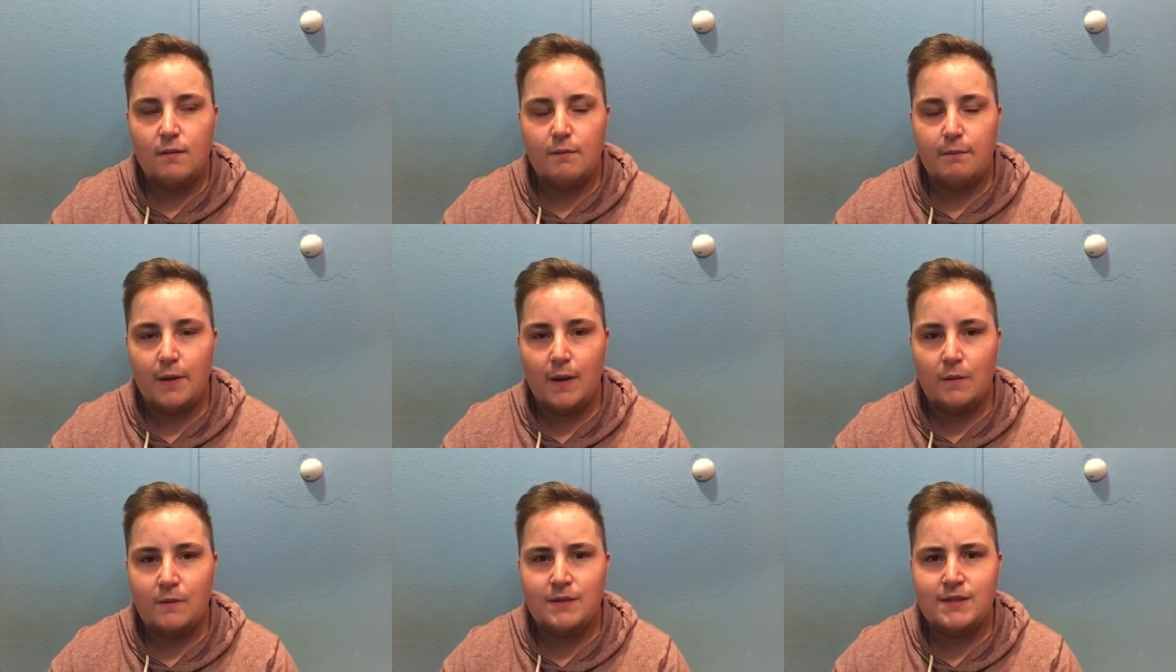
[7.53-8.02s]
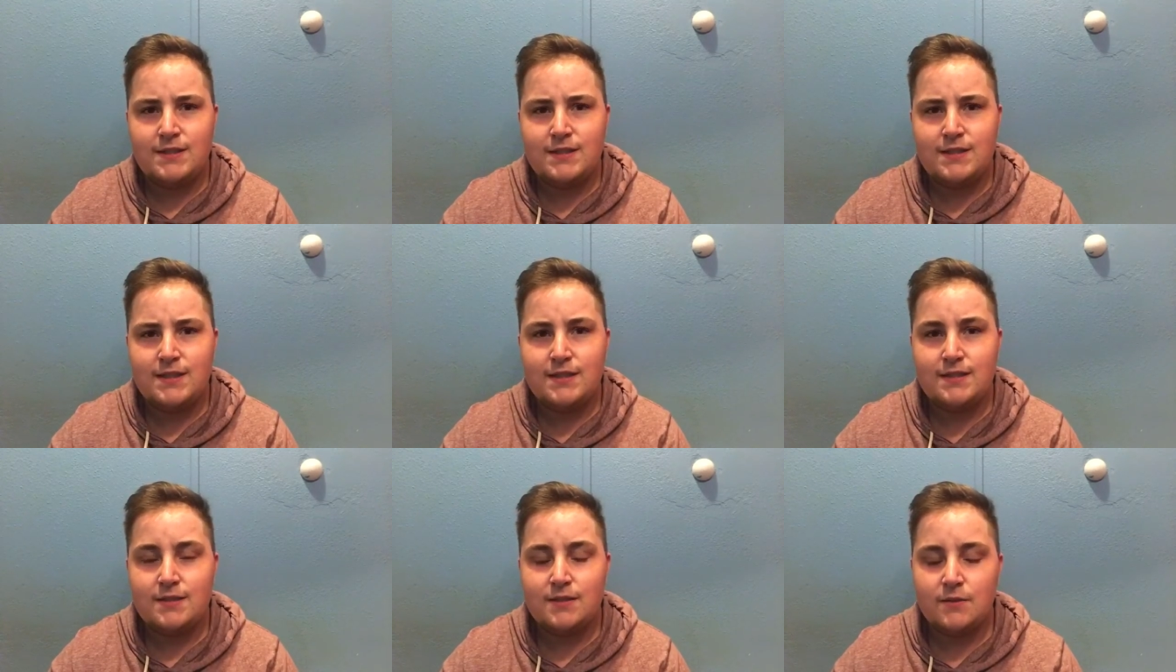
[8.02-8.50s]
but with
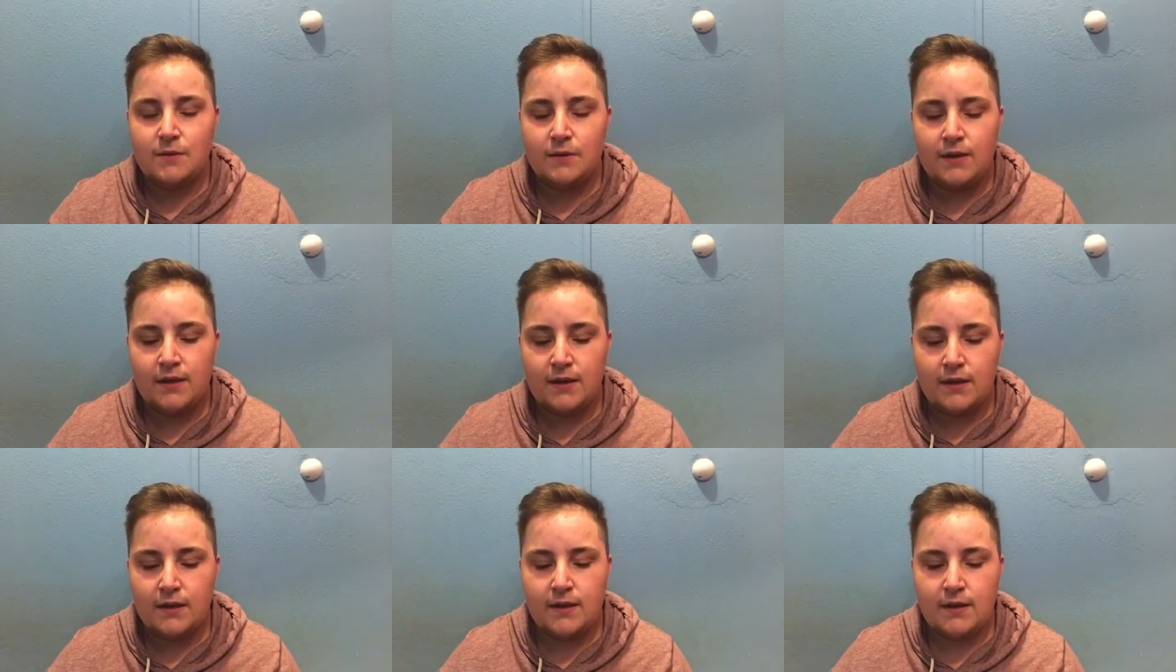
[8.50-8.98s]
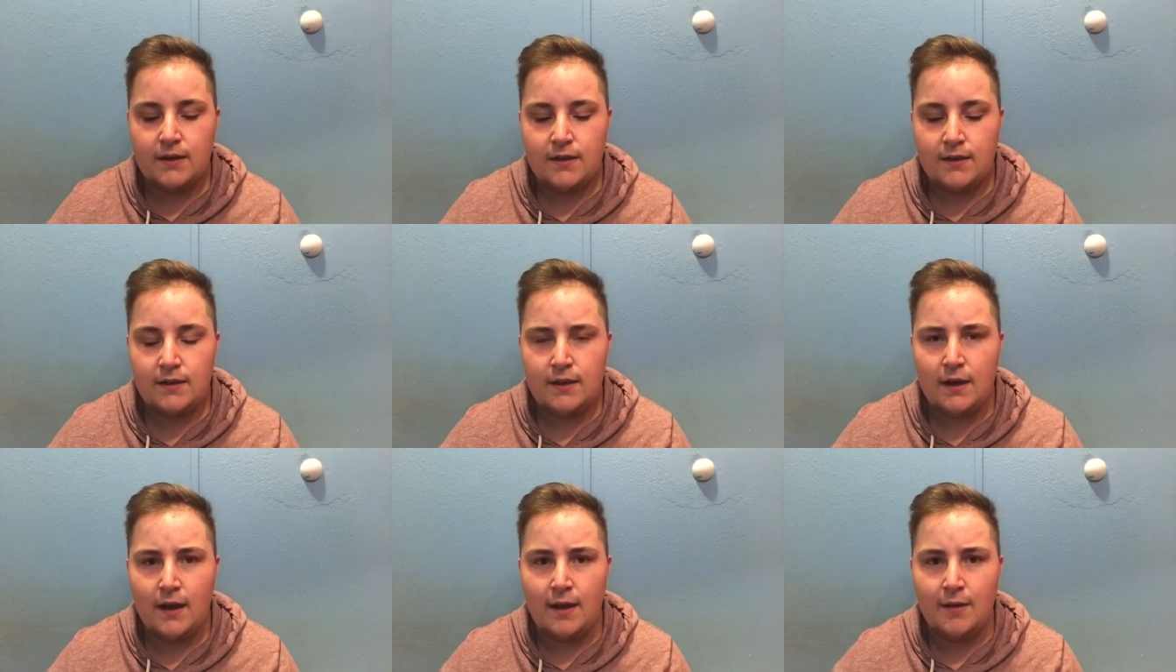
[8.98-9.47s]
seasonal work
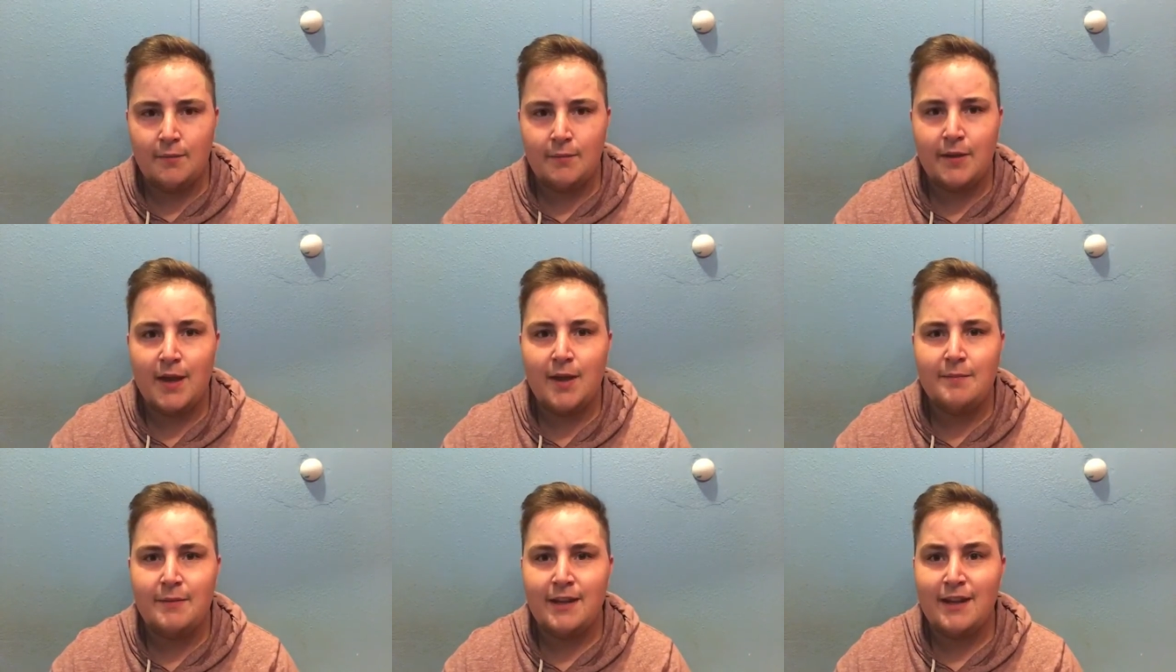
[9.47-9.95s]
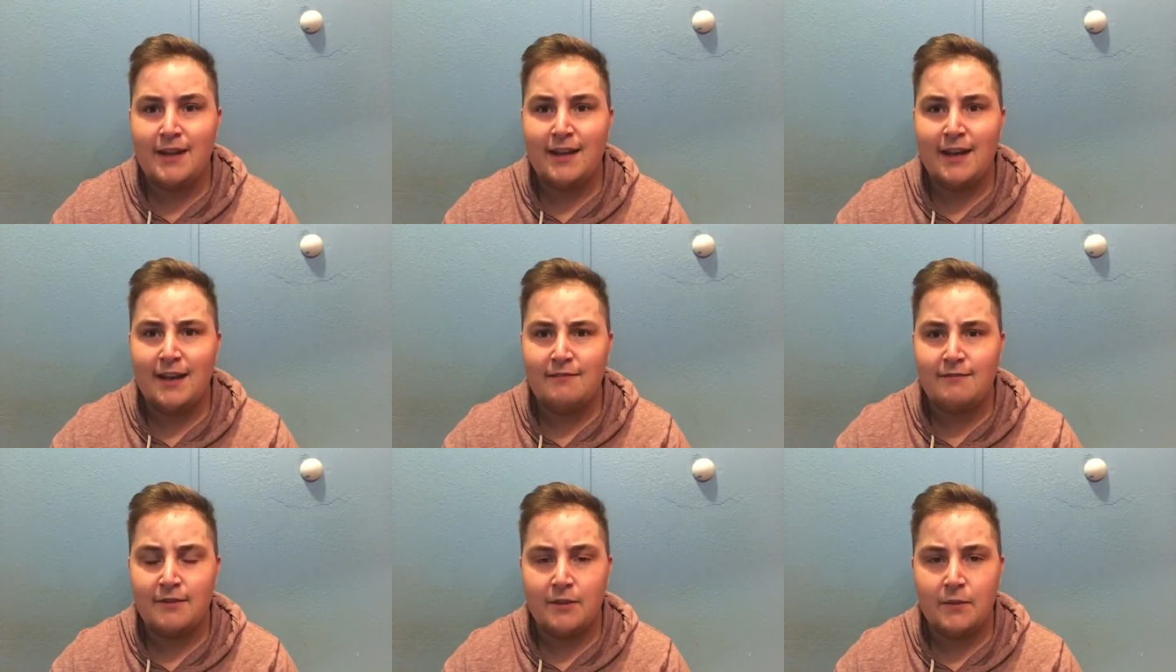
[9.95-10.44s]
coming
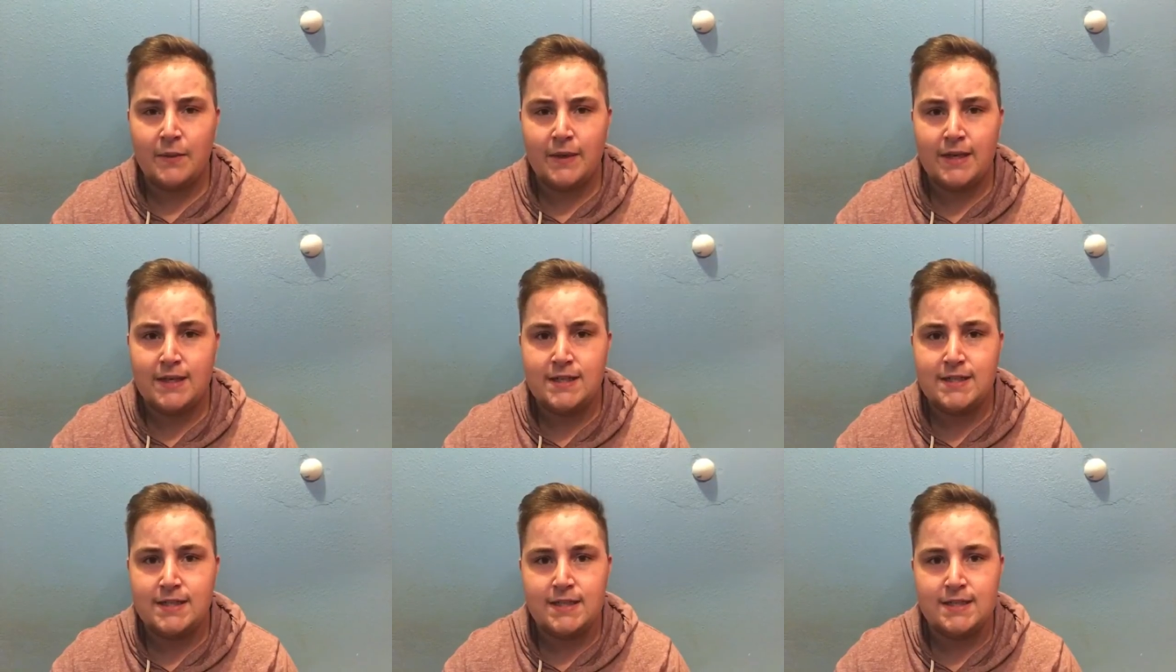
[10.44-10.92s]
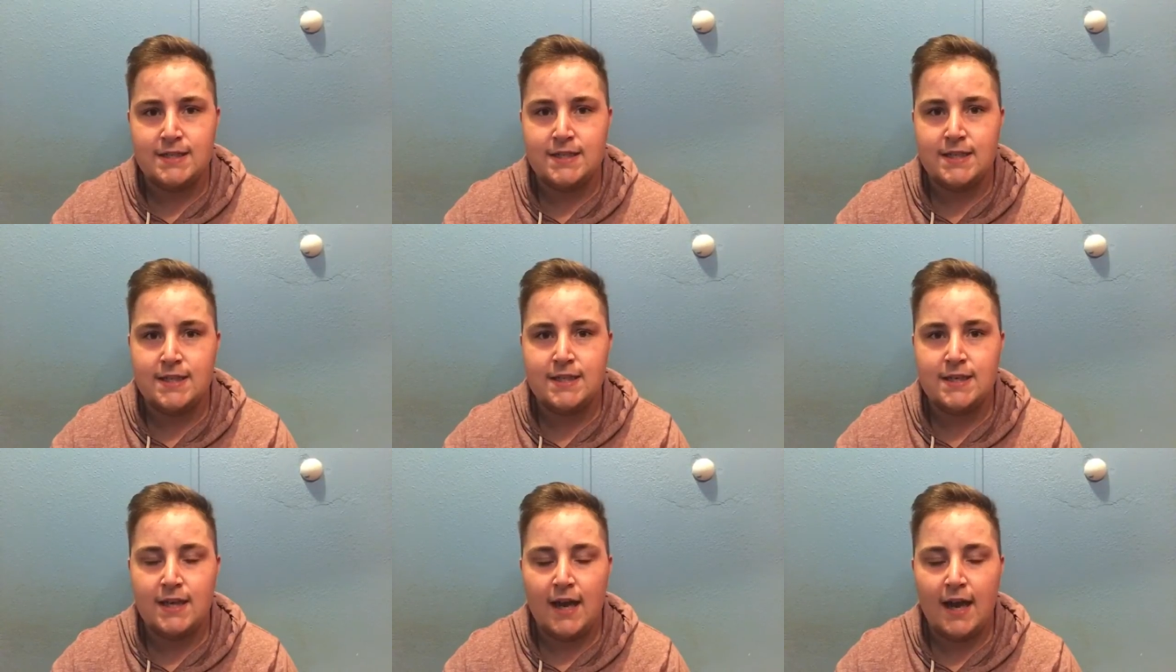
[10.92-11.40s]
again for the winter
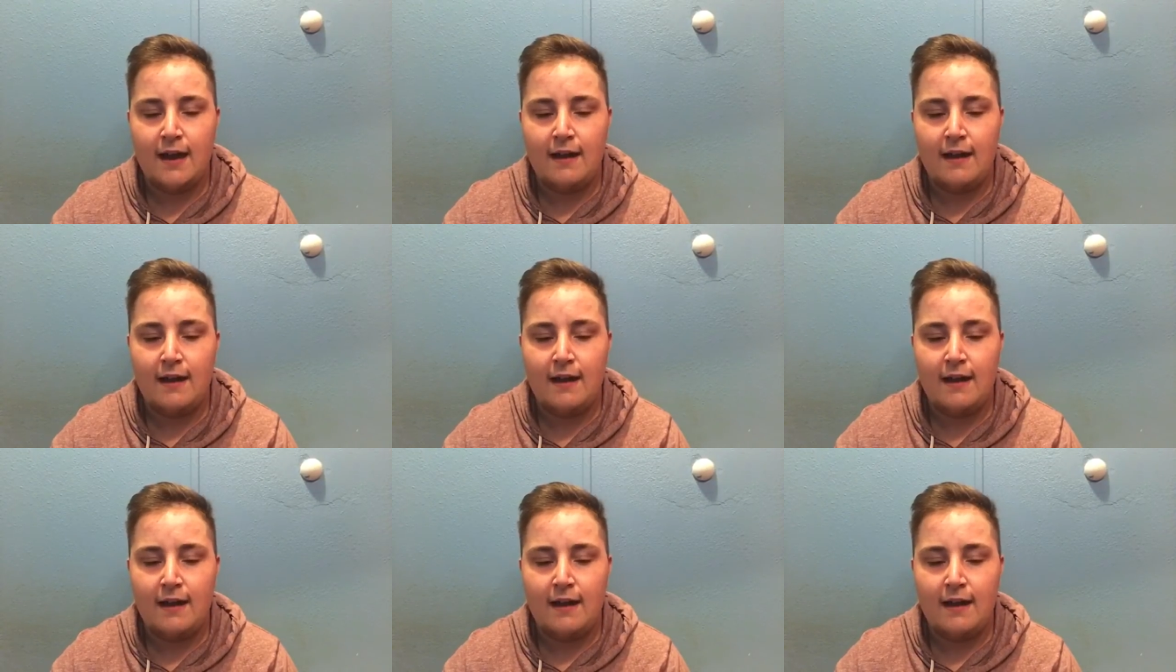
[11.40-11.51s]
season,